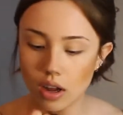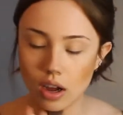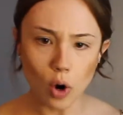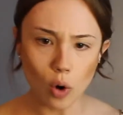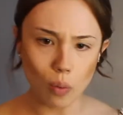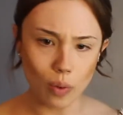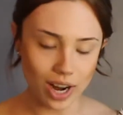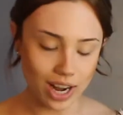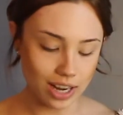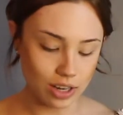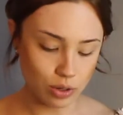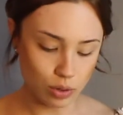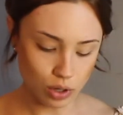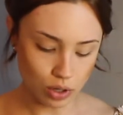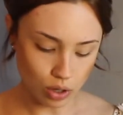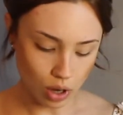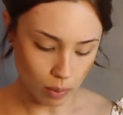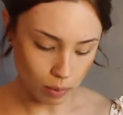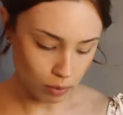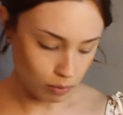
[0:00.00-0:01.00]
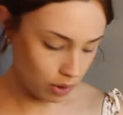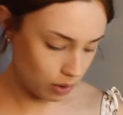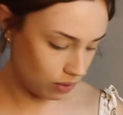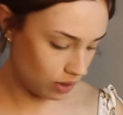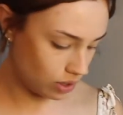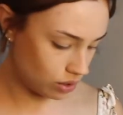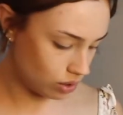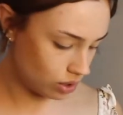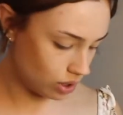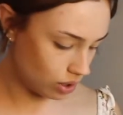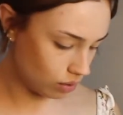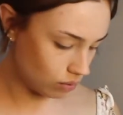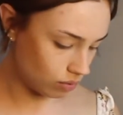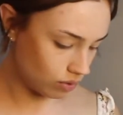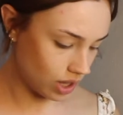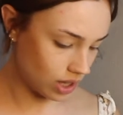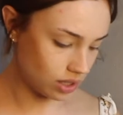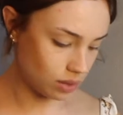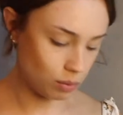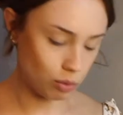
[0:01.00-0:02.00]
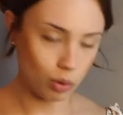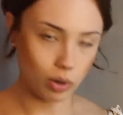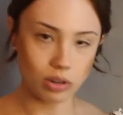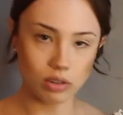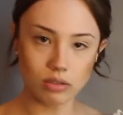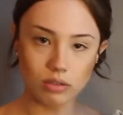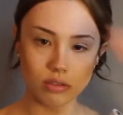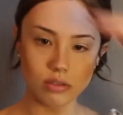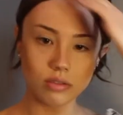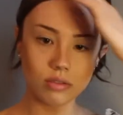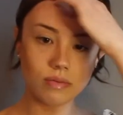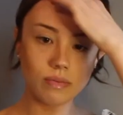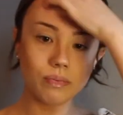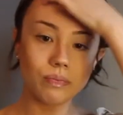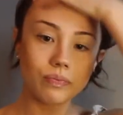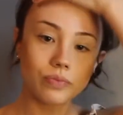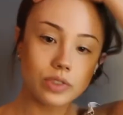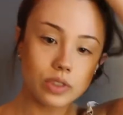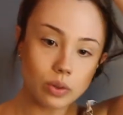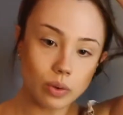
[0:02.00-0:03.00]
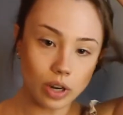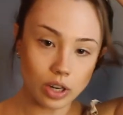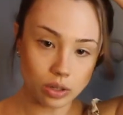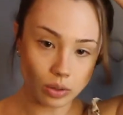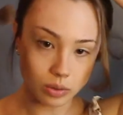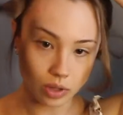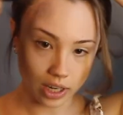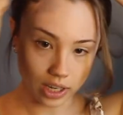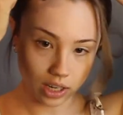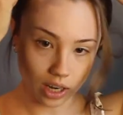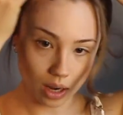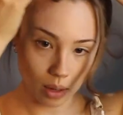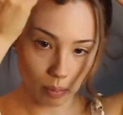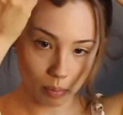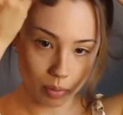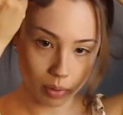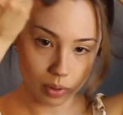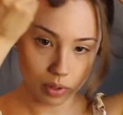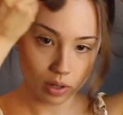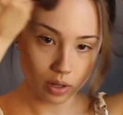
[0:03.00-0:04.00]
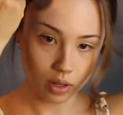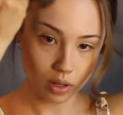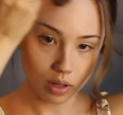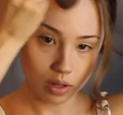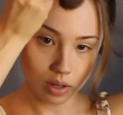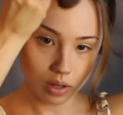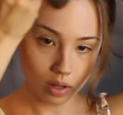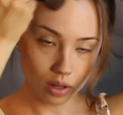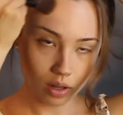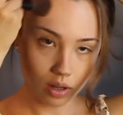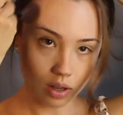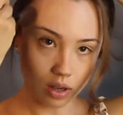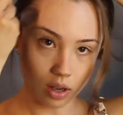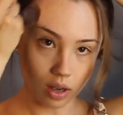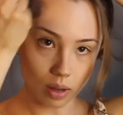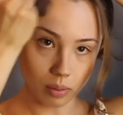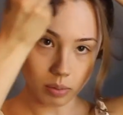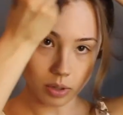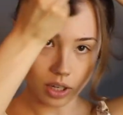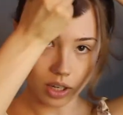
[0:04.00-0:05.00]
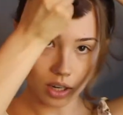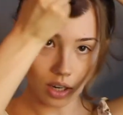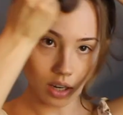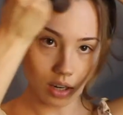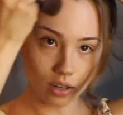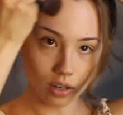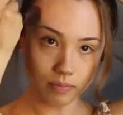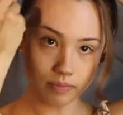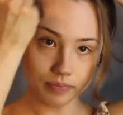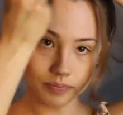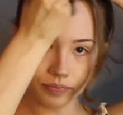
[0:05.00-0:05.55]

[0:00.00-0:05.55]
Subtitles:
Oh, and I do the top of my face too. That's important. So I do like up here.